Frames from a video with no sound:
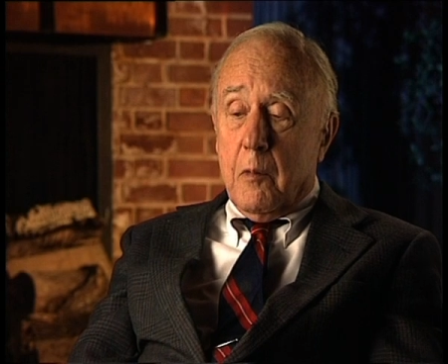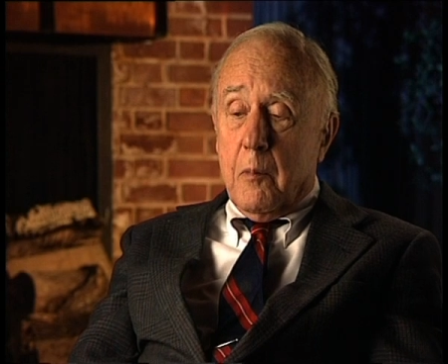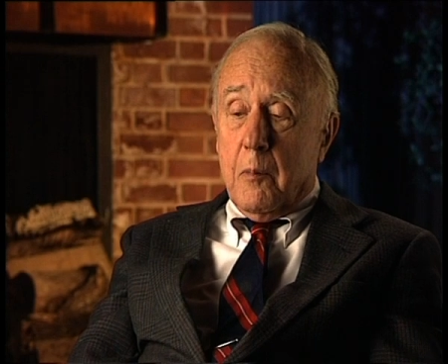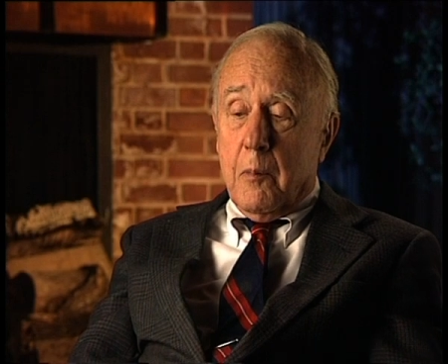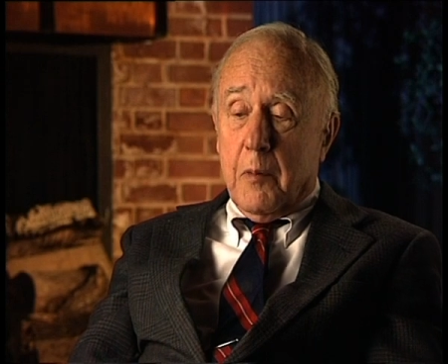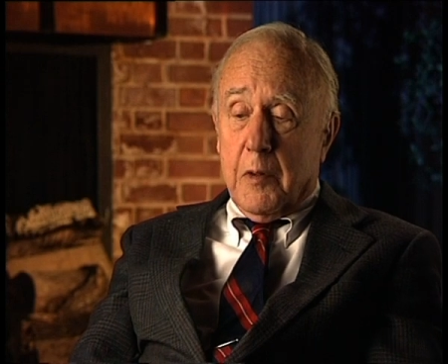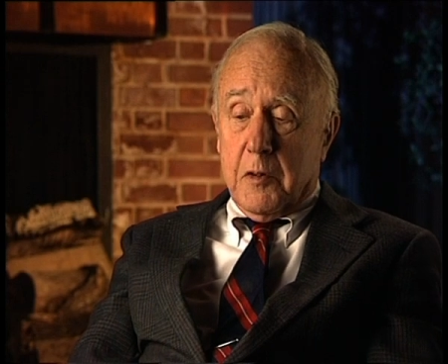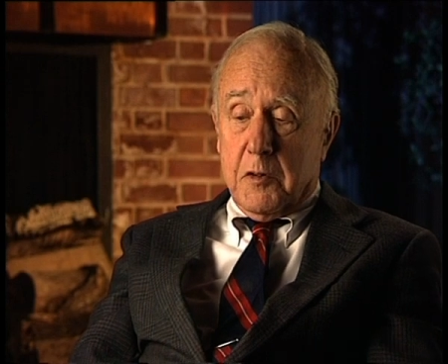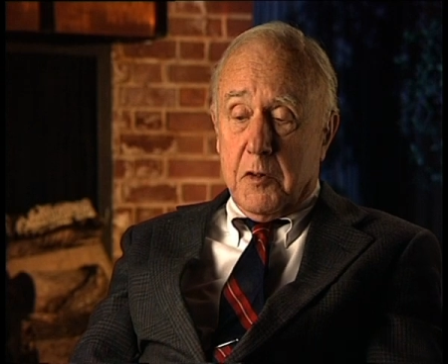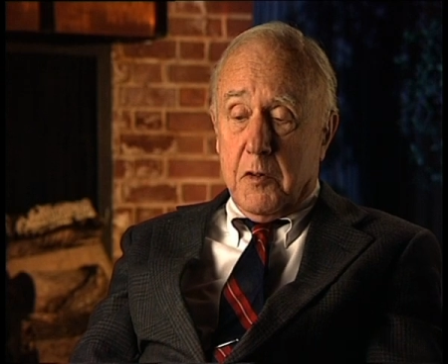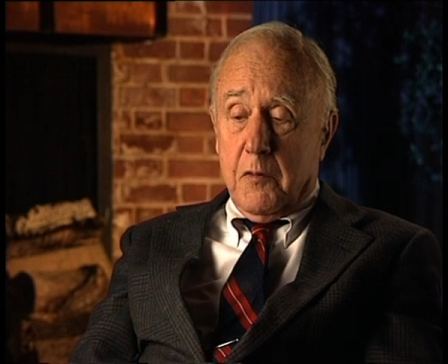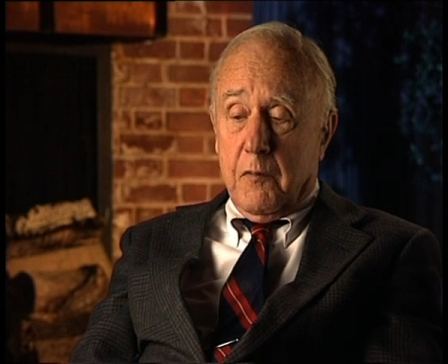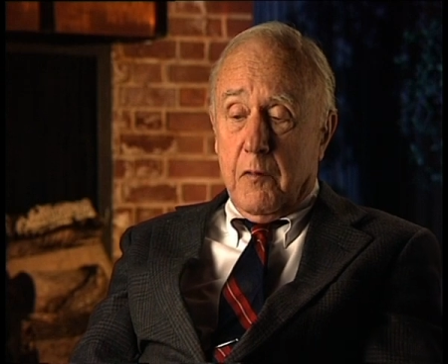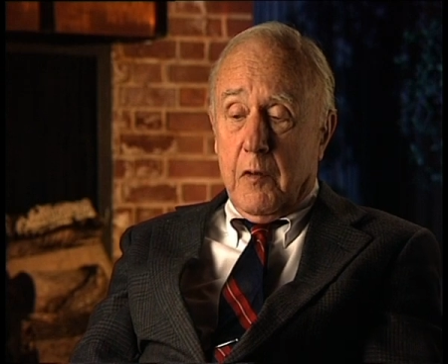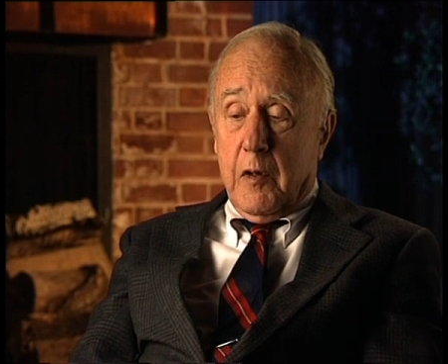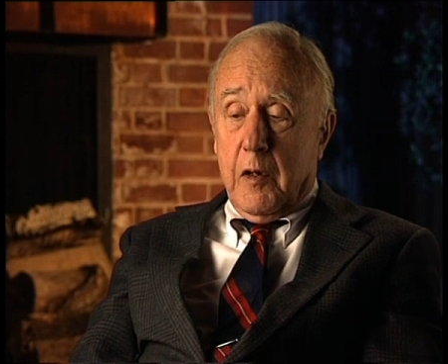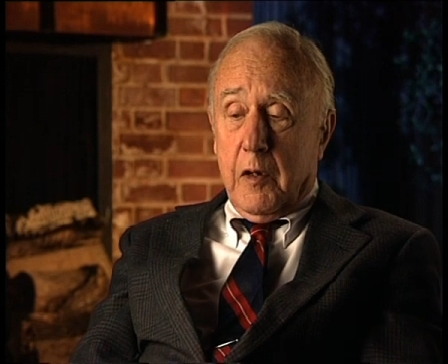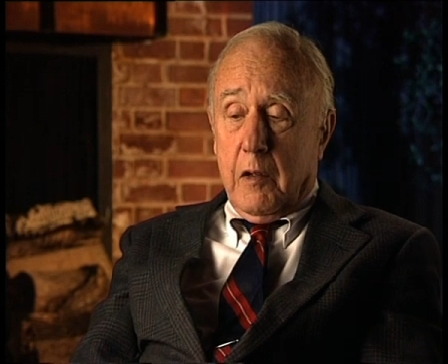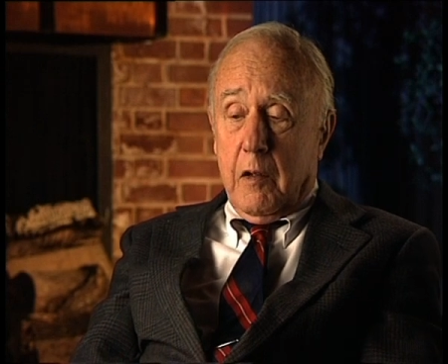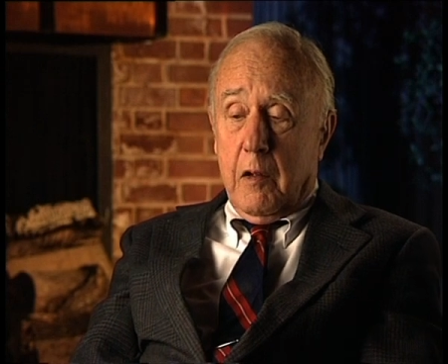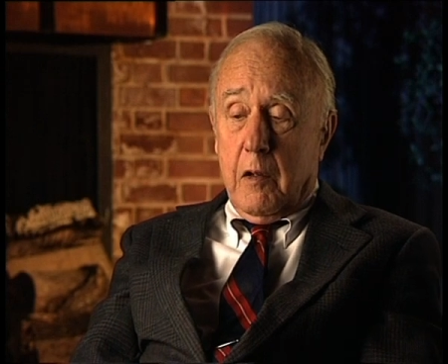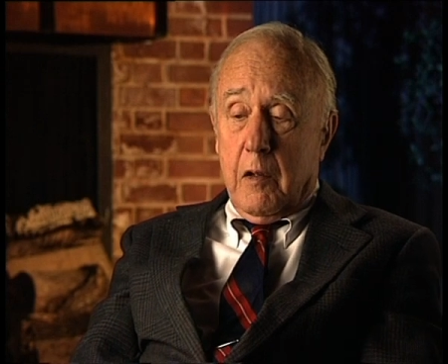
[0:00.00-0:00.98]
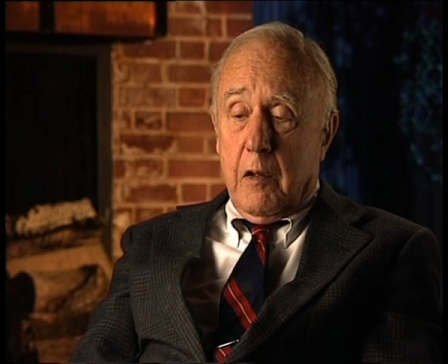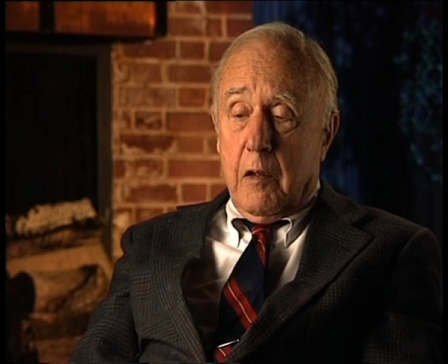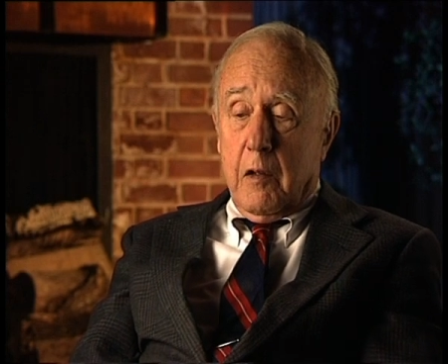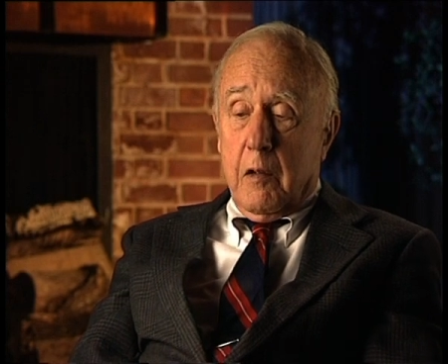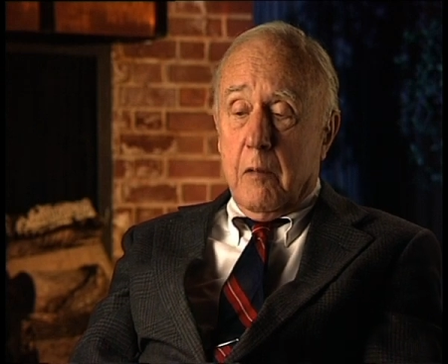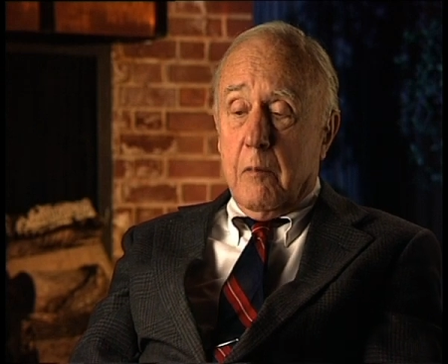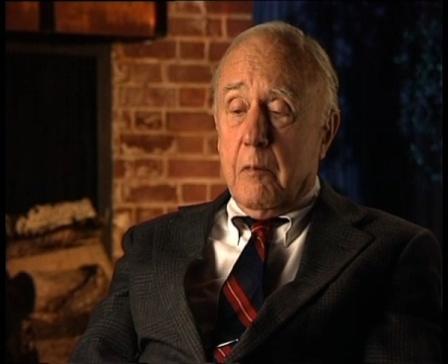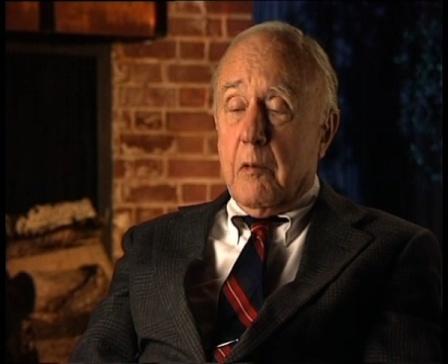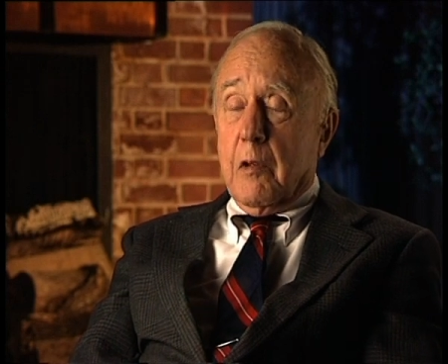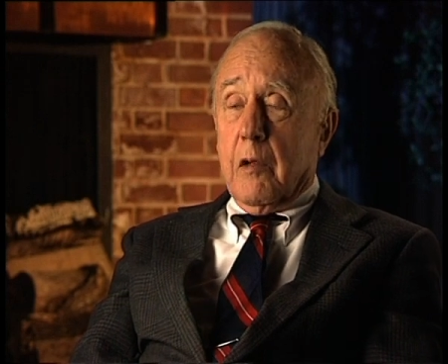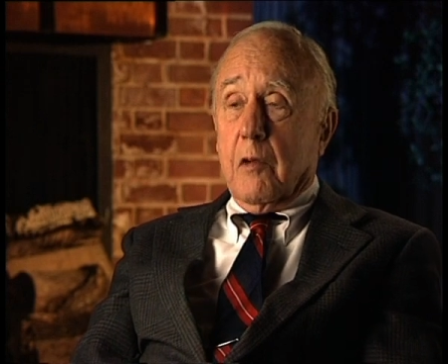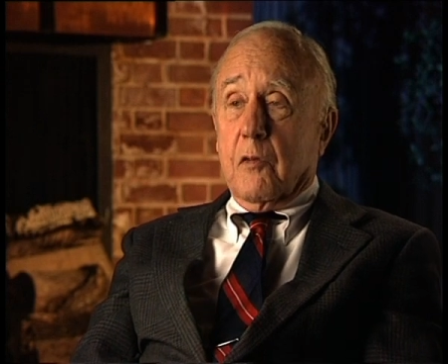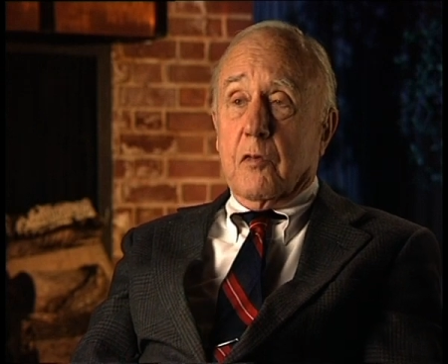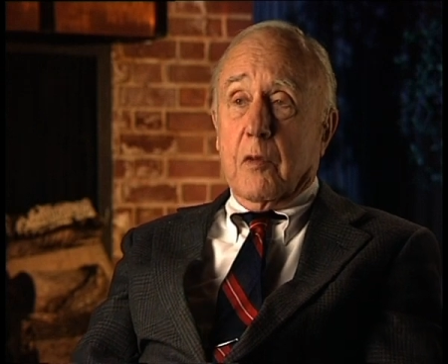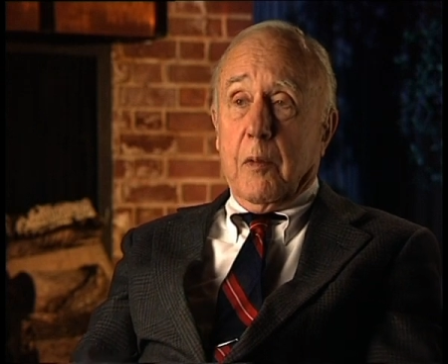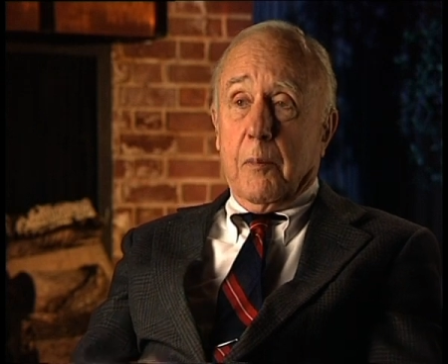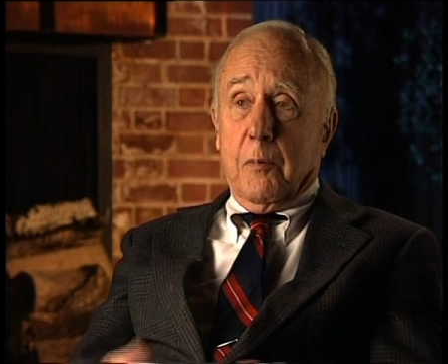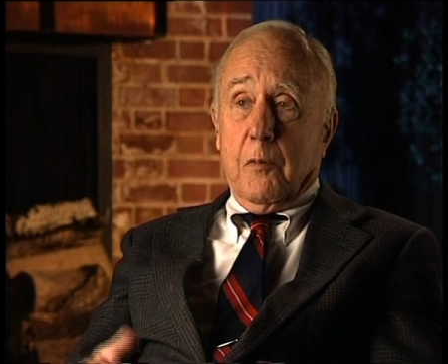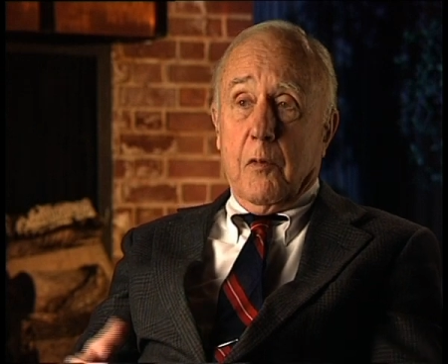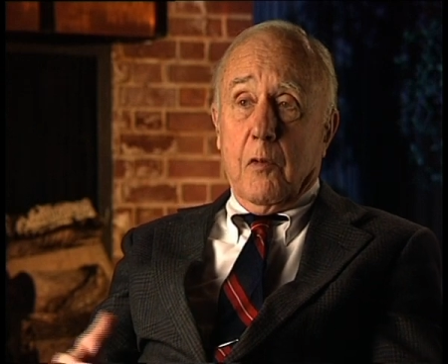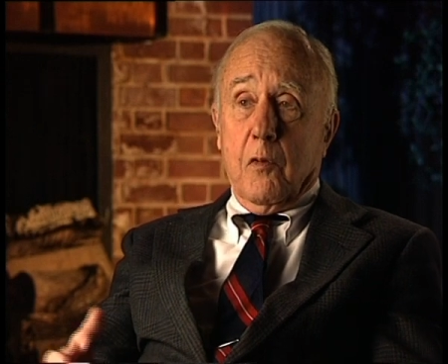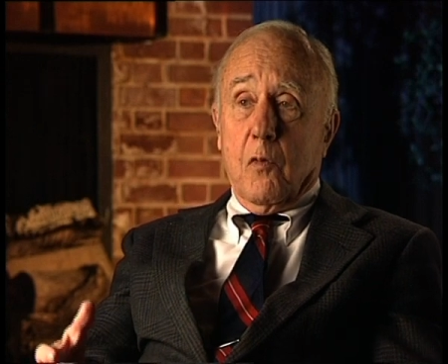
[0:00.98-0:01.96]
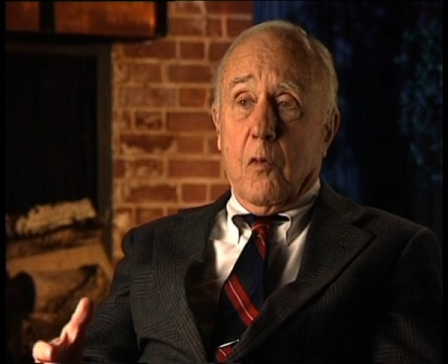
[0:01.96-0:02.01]
much of any
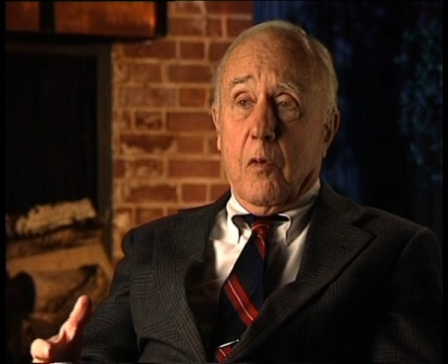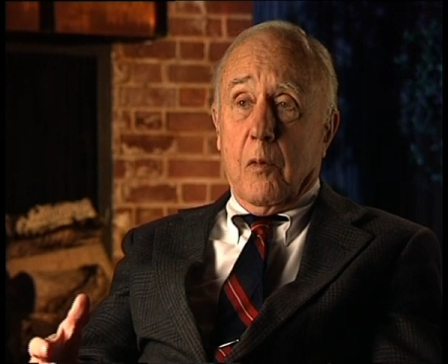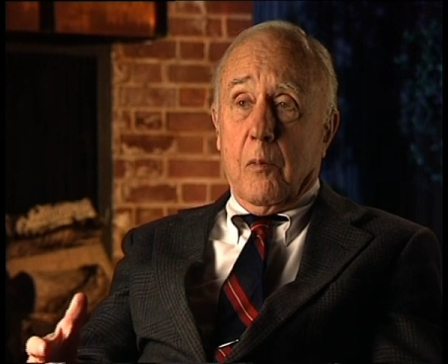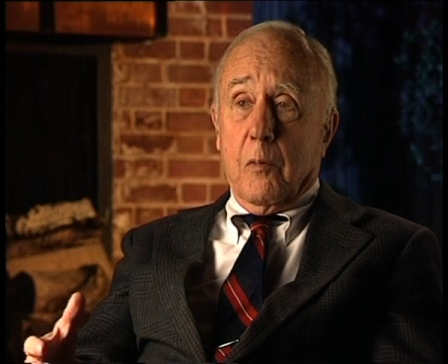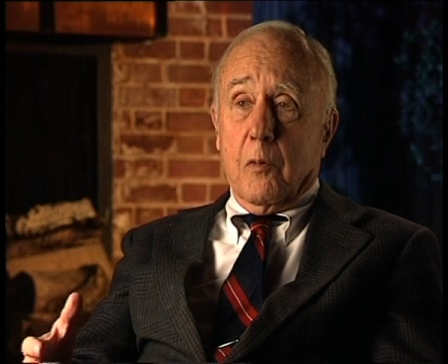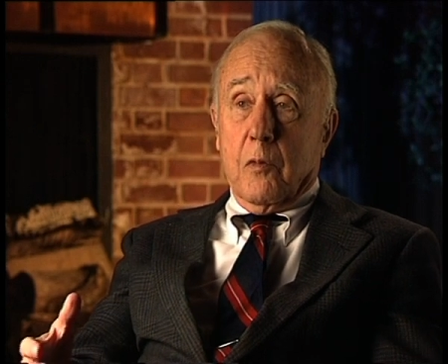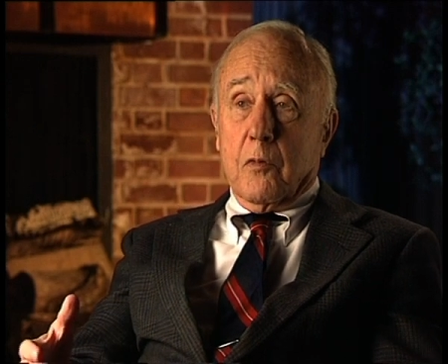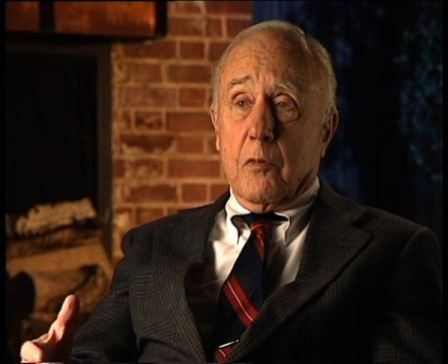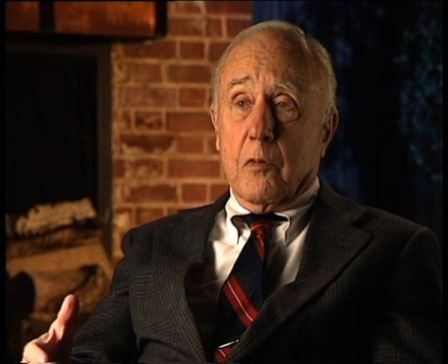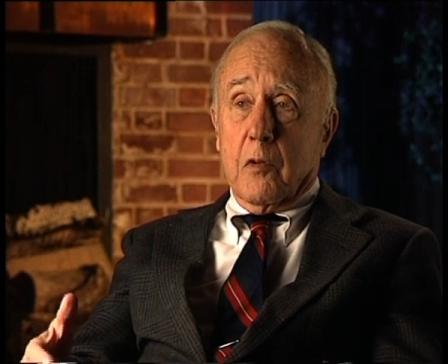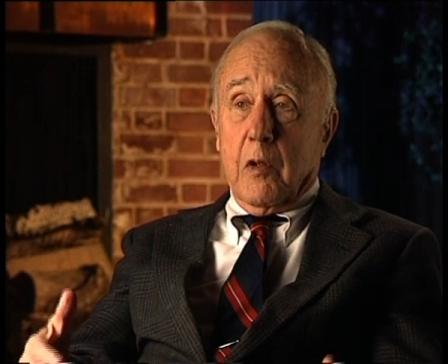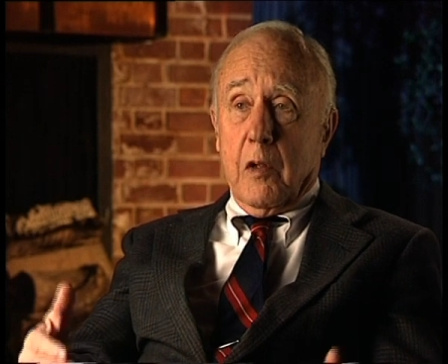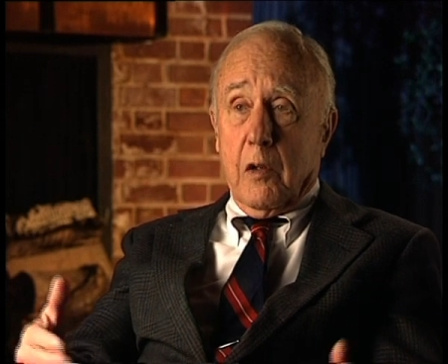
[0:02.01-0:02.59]
except the normal